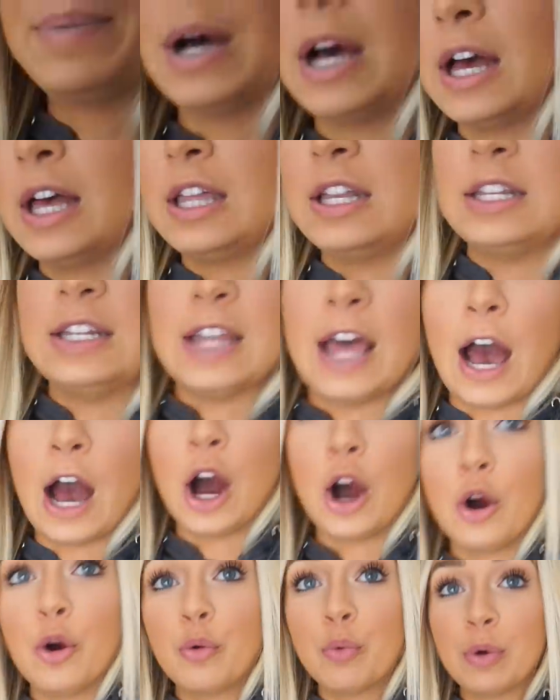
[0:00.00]
But
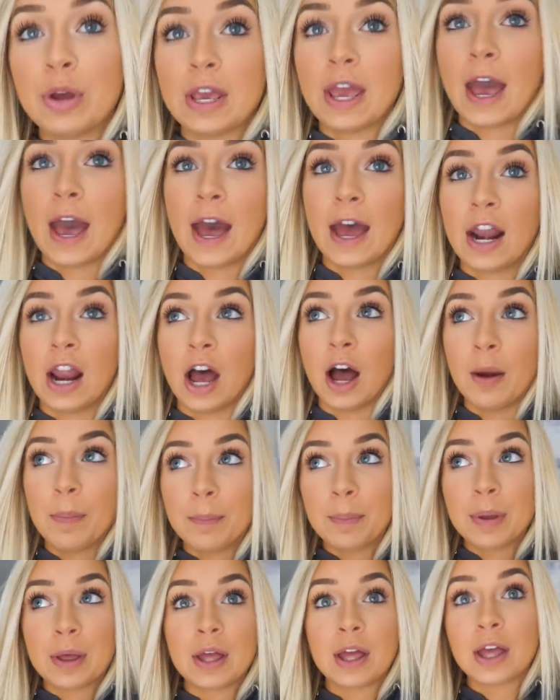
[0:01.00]
now we head
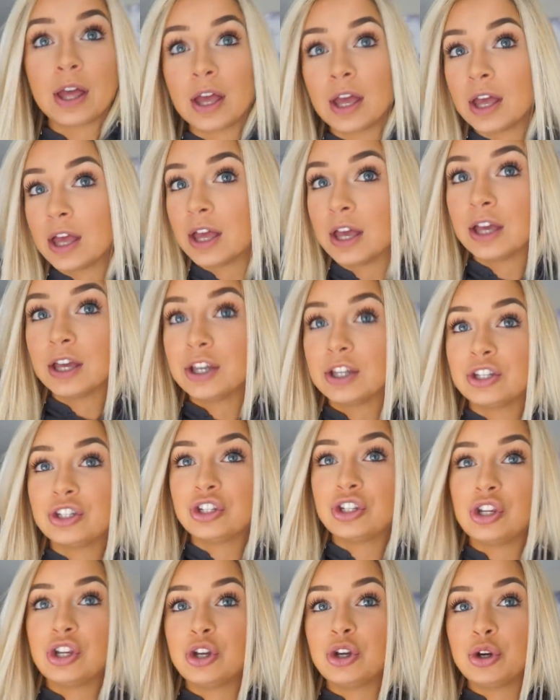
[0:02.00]
up
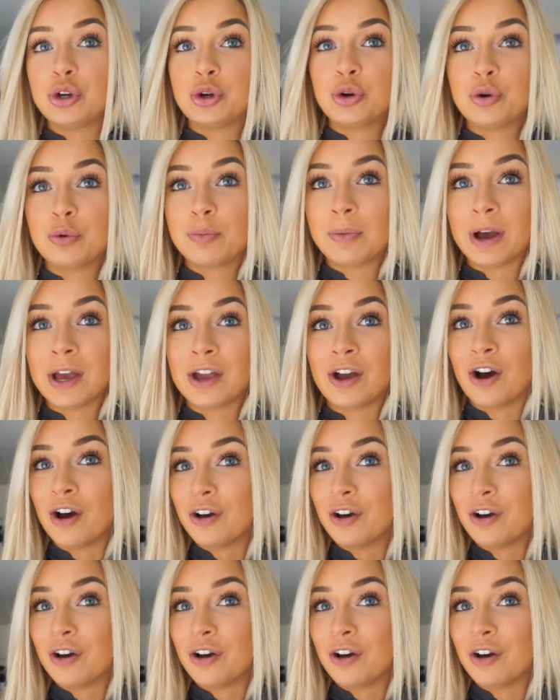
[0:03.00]
to my